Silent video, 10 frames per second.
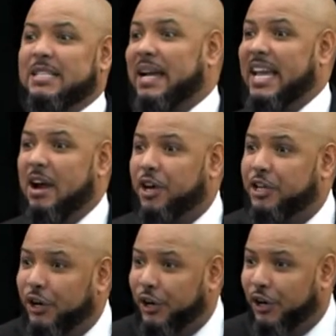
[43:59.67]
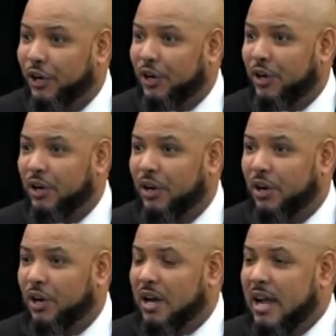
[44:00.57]
my character.
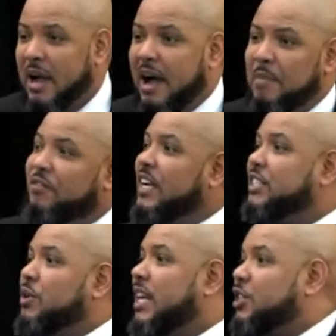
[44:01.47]
My flesh don't get